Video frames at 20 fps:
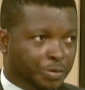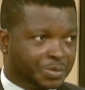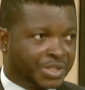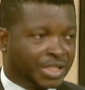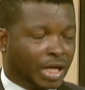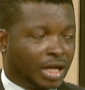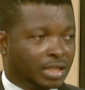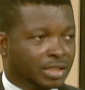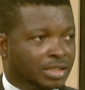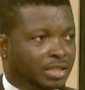
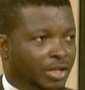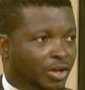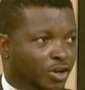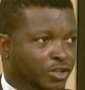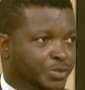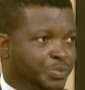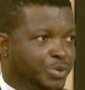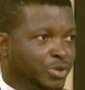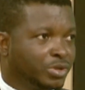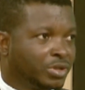that the
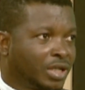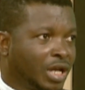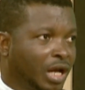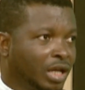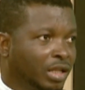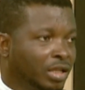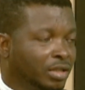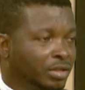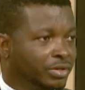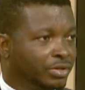hospital
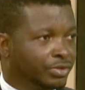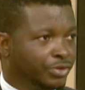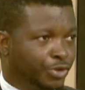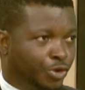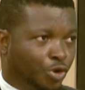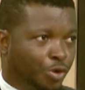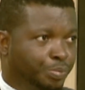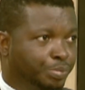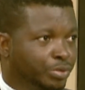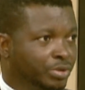can
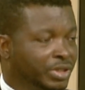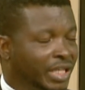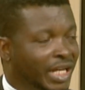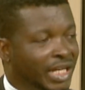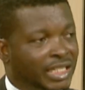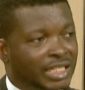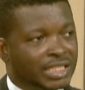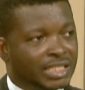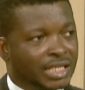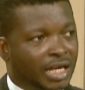reopen
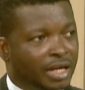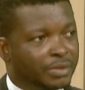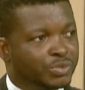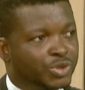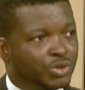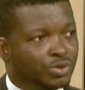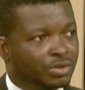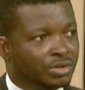anytime soon?